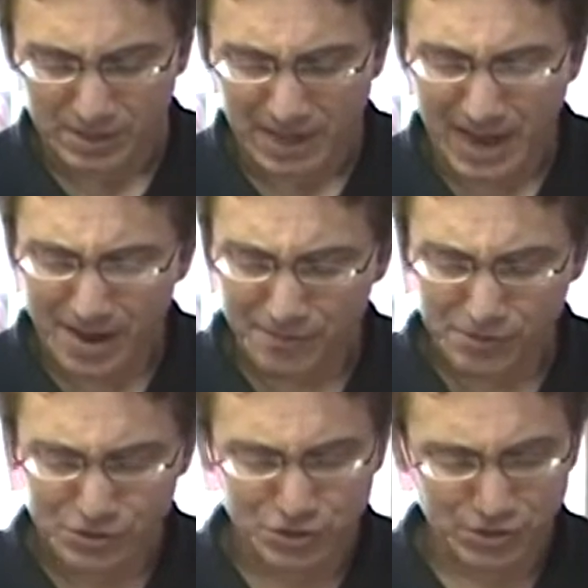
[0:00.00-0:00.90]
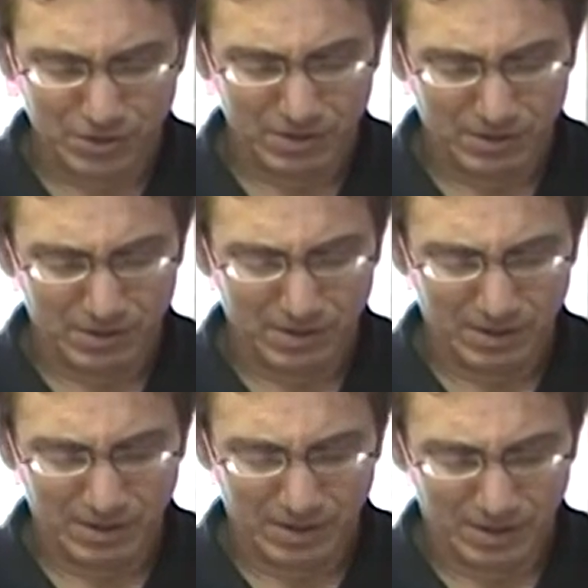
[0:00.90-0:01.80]
But the average
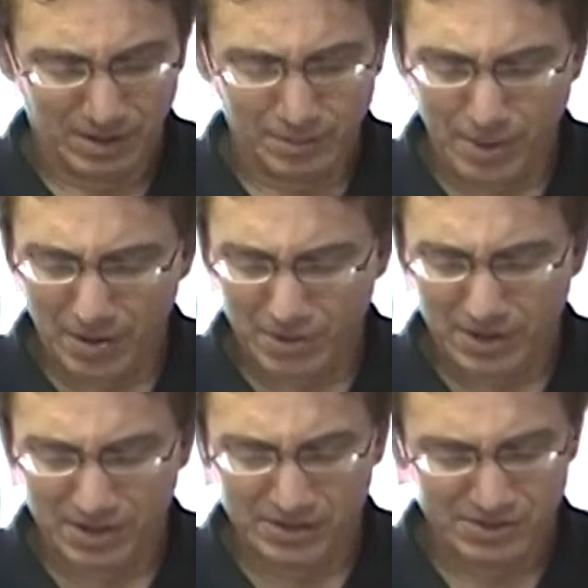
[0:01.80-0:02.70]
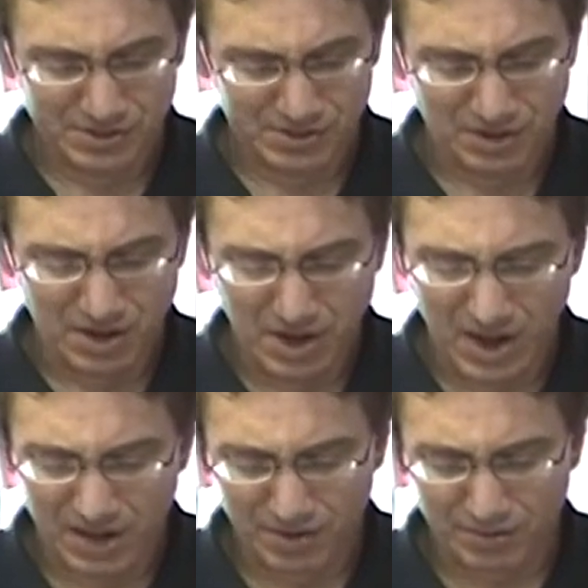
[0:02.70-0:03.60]
American's
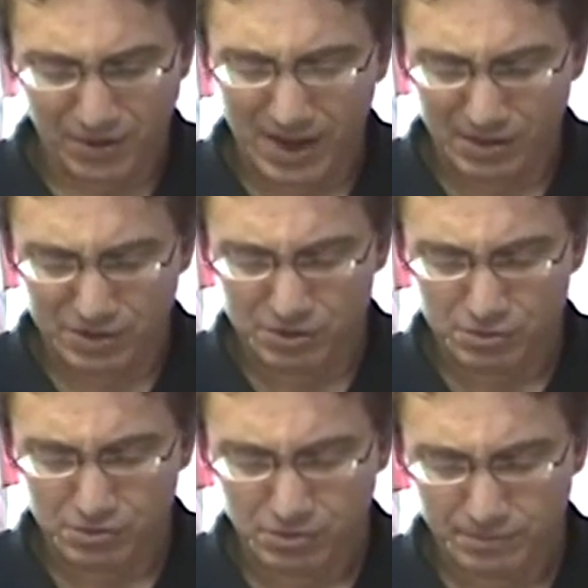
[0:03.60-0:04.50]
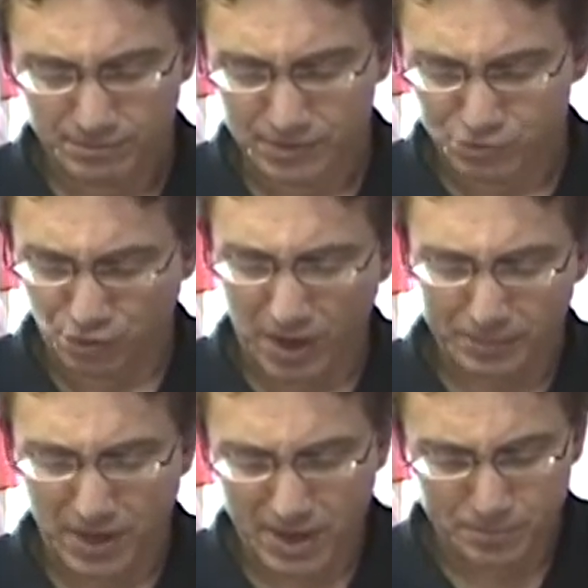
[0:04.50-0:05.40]
net value
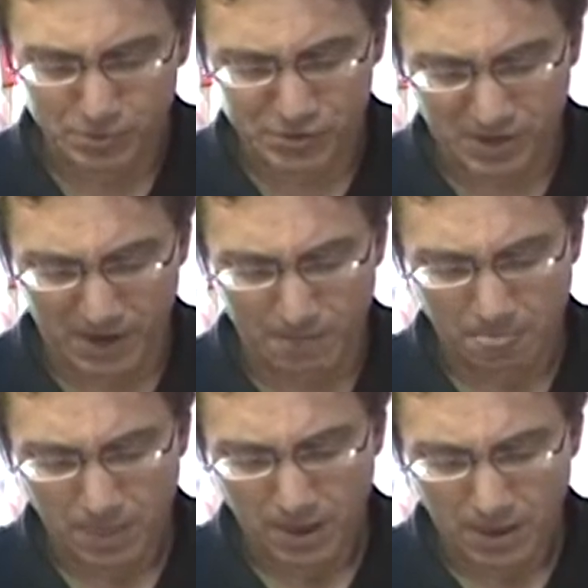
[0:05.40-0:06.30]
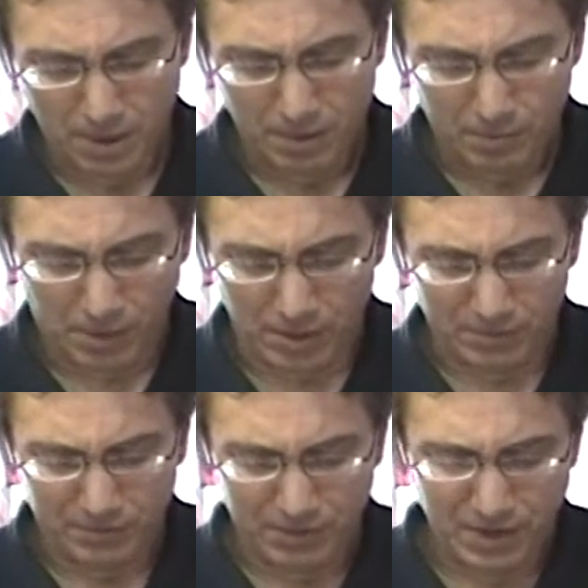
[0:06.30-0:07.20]
dropped 8%,
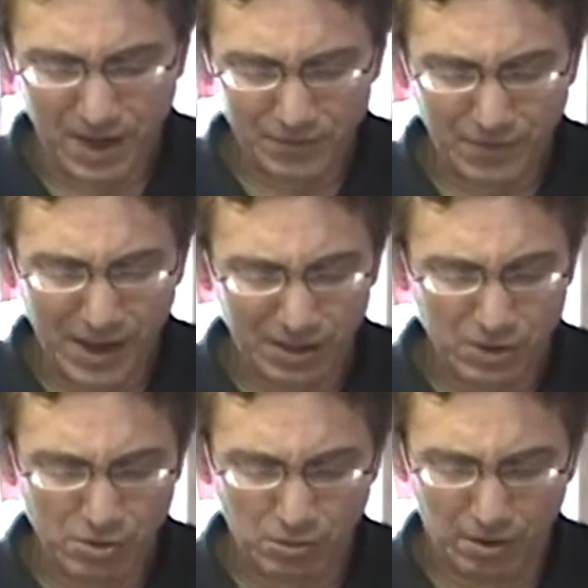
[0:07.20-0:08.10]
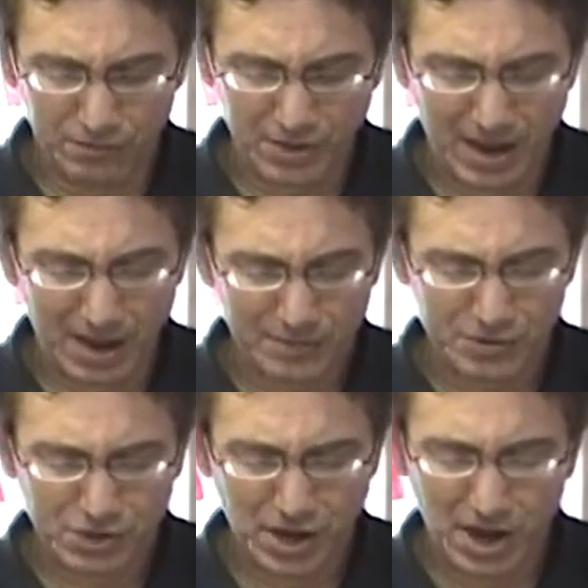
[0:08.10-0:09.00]
but the net value of the
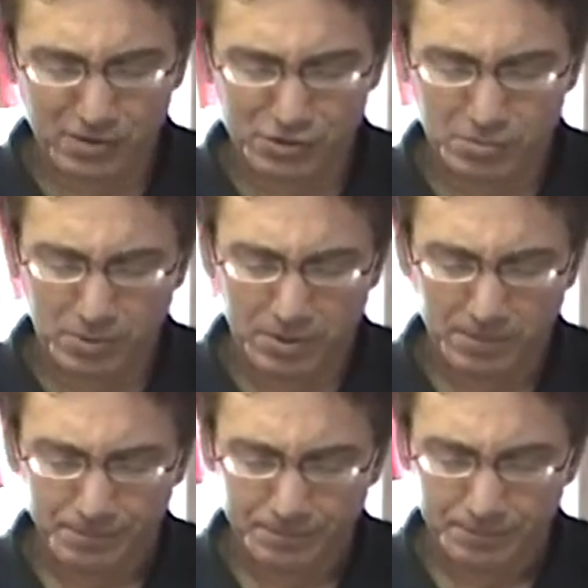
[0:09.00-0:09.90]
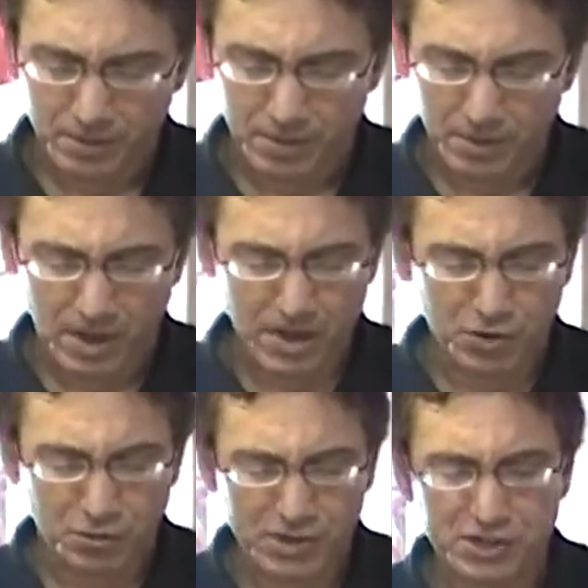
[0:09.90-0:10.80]
average congressman
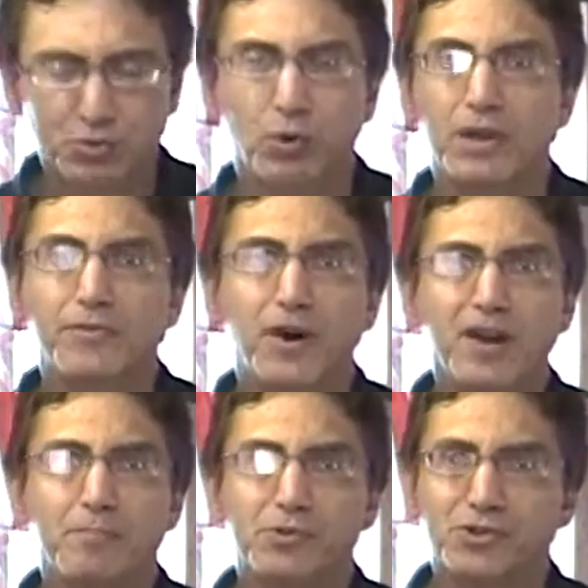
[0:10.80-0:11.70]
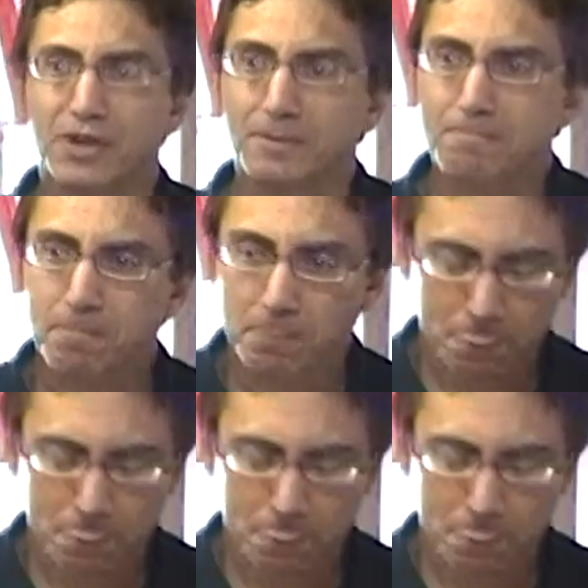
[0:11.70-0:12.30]
increased 25%.